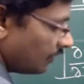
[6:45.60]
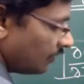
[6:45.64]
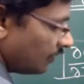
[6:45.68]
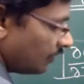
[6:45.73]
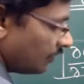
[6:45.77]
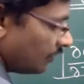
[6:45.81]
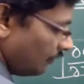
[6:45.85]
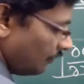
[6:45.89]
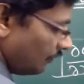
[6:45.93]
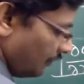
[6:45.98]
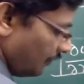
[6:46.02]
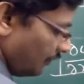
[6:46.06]

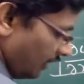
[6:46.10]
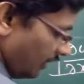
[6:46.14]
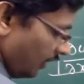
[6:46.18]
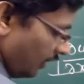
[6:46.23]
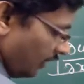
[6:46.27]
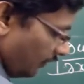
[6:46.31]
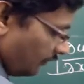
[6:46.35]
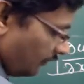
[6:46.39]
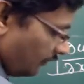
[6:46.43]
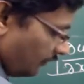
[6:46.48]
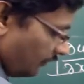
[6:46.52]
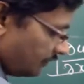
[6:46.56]
v
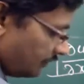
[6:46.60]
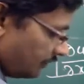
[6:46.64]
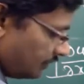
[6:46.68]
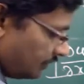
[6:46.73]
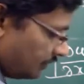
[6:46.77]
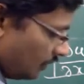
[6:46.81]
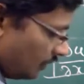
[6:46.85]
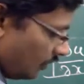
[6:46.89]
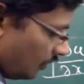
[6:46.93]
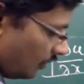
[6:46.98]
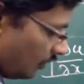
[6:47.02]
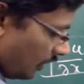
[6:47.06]
of
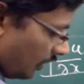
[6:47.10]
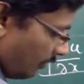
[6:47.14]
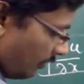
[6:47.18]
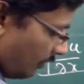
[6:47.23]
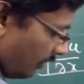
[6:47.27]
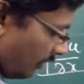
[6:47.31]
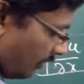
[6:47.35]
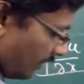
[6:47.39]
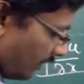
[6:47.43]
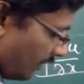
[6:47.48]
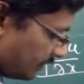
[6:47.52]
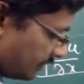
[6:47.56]
0 comma
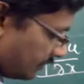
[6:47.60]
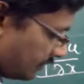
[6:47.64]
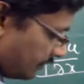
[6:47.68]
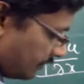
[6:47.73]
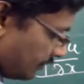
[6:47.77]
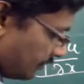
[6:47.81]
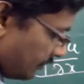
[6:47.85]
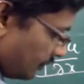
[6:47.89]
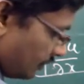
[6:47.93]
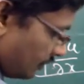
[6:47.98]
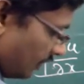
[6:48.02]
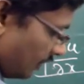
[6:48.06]
x,
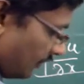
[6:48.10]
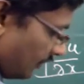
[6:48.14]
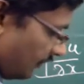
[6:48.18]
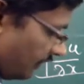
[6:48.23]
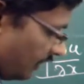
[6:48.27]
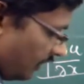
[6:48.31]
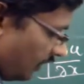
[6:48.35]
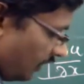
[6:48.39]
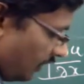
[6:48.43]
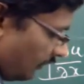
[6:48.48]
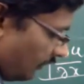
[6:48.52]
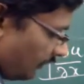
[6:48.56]
v
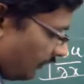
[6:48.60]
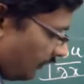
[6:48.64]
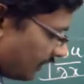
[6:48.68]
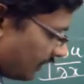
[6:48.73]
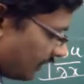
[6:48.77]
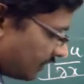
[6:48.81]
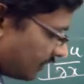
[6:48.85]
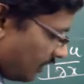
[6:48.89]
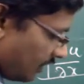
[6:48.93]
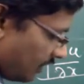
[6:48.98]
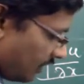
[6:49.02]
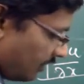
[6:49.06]
of x
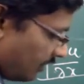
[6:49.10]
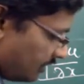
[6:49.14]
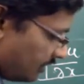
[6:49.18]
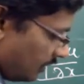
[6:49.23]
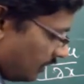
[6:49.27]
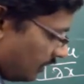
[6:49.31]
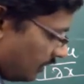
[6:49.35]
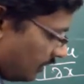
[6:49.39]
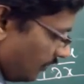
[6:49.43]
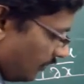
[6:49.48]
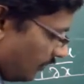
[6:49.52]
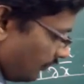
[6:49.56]
comma
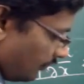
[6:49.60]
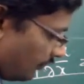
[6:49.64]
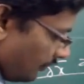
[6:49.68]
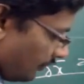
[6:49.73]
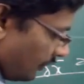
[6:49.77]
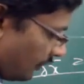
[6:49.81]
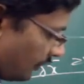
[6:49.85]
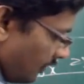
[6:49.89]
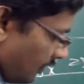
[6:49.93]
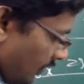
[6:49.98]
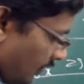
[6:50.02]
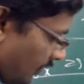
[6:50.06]
0
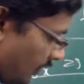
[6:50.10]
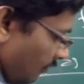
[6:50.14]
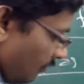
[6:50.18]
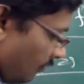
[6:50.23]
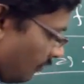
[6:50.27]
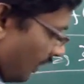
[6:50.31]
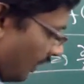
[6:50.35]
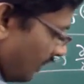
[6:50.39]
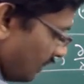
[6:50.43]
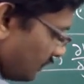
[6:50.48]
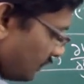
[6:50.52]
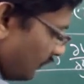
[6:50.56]

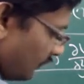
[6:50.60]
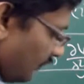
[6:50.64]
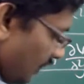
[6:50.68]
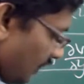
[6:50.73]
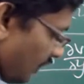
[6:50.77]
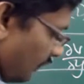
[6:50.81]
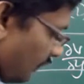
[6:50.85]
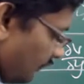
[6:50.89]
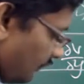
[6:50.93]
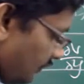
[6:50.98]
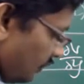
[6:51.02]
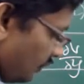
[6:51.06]
minus v
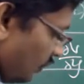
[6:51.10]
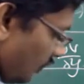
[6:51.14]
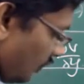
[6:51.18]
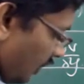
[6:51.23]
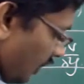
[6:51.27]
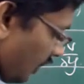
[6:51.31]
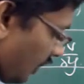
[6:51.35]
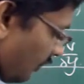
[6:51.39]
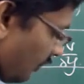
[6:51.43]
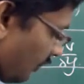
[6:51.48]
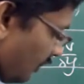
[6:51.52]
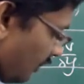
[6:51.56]
of 0
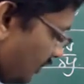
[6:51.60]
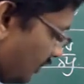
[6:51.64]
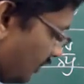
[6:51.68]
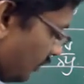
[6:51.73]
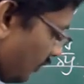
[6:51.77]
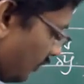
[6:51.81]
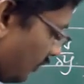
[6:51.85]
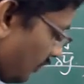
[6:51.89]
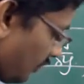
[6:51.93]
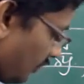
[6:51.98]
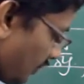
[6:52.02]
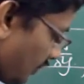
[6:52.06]
comma
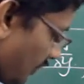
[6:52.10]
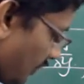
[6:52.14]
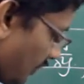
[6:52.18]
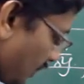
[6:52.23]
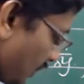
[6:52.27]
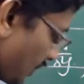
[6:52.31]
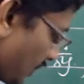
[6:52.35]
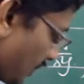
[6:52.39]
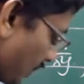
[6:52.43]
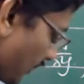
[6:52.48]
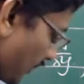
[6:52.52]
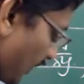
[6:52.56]
0
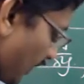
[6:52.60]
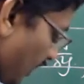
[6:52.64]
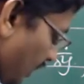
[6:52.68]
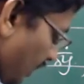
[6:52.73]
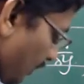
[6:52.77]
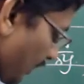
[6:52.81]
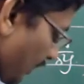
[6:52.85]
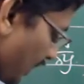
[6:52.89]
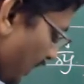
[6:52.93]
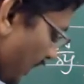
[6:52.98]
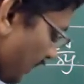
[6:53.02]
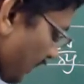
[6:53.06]
divided
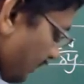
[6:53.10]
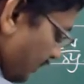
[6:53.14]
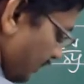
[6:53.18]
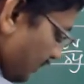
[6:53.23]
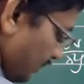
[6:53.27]
by x.